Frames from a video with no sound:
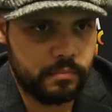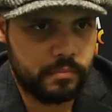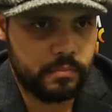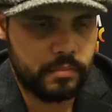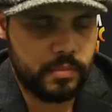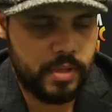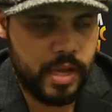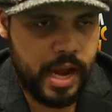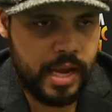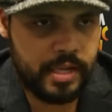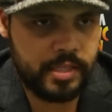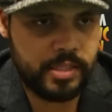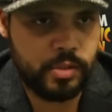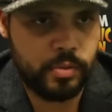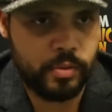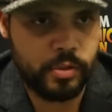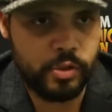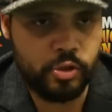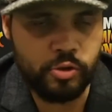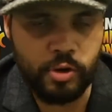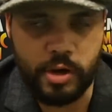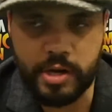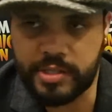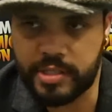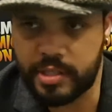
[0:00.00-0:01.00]
had to
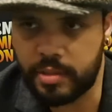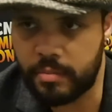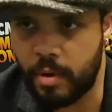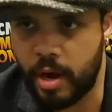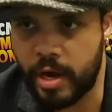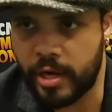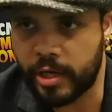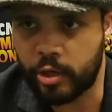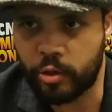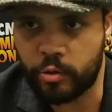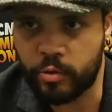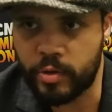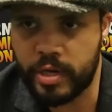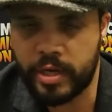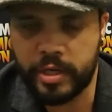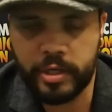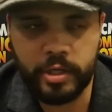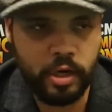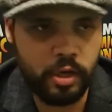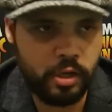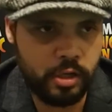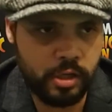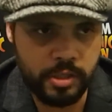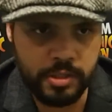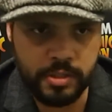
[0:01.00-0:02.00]
address in my career,
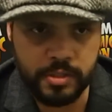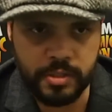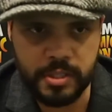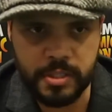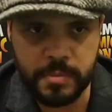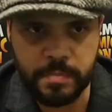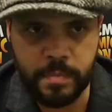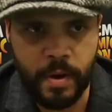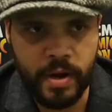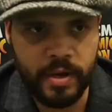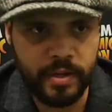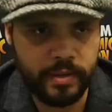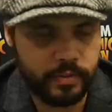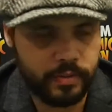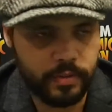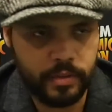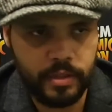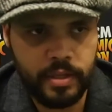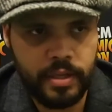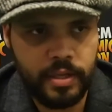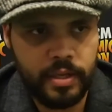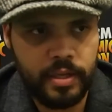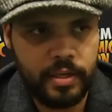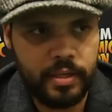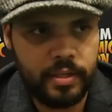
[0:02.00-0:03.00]
because despite
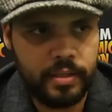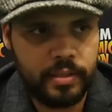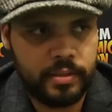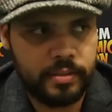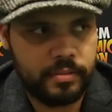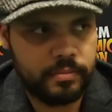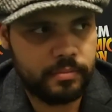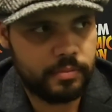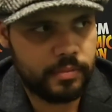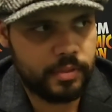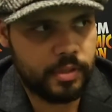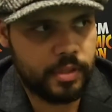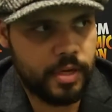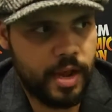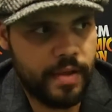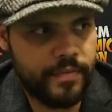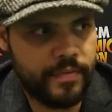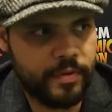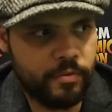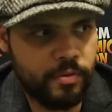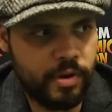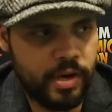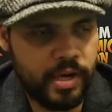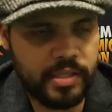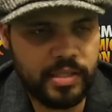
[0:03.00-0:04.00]

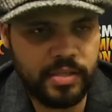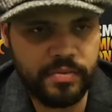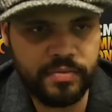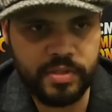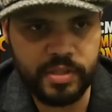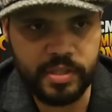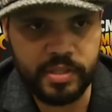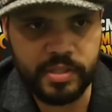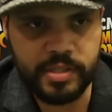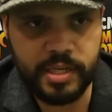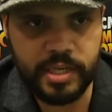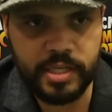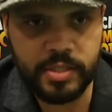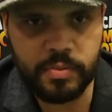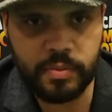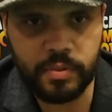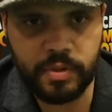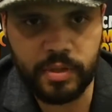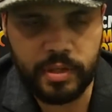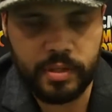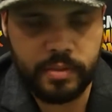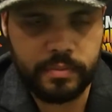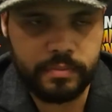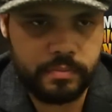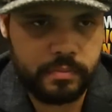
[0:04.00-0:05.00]
having relative success with
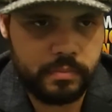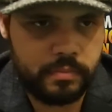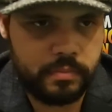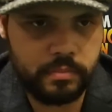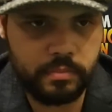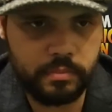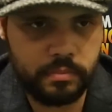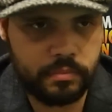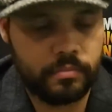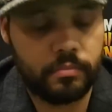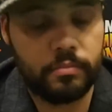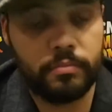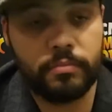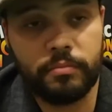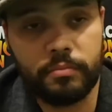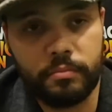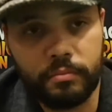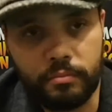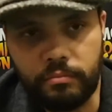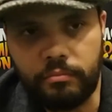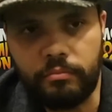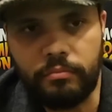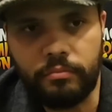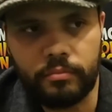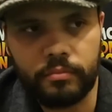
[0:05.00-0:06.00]
a
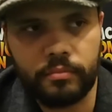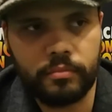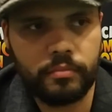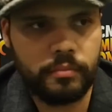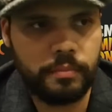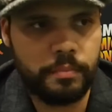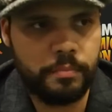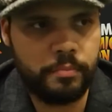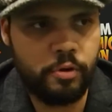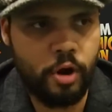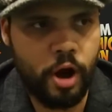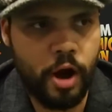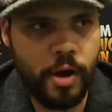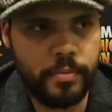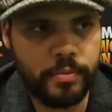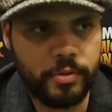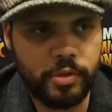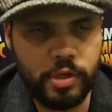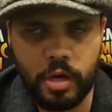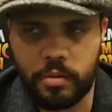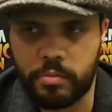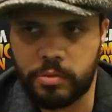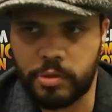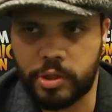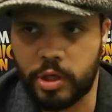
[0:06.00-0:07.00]

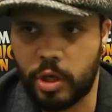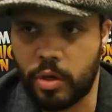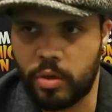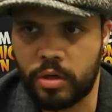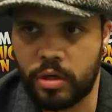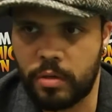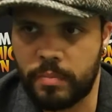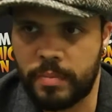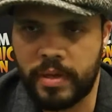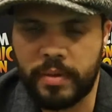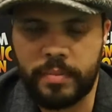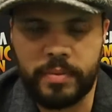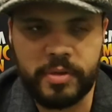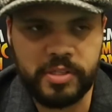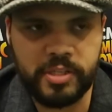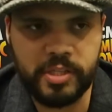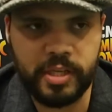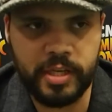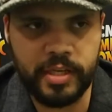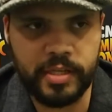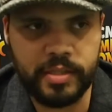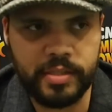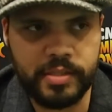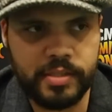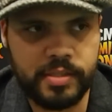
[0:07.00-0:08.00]
primetime show on the
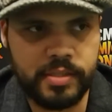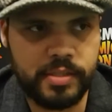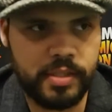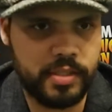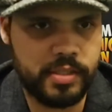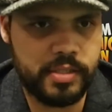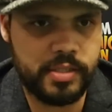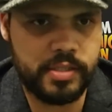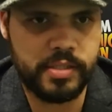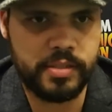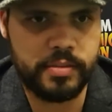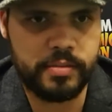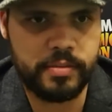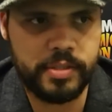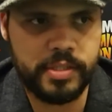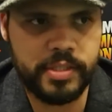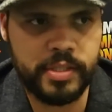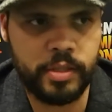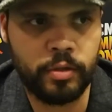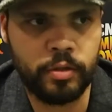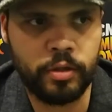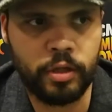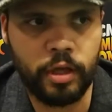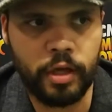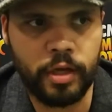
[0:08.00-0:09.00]
BBC, it's
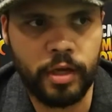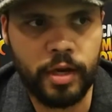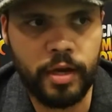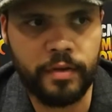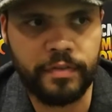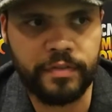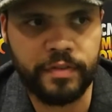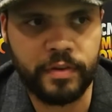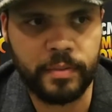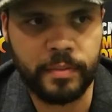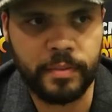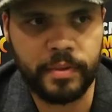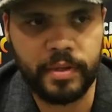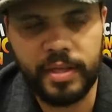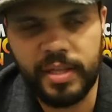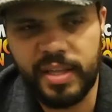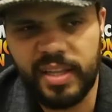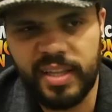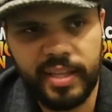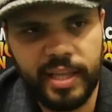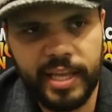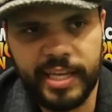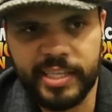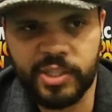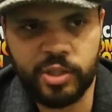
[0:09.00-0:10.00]
still not enough. And
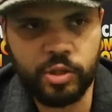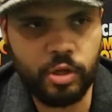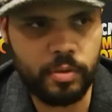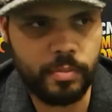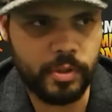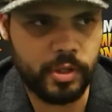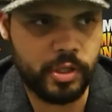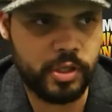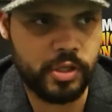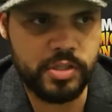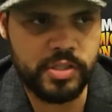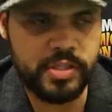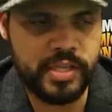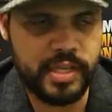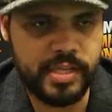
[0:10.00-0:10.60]
it's not because there's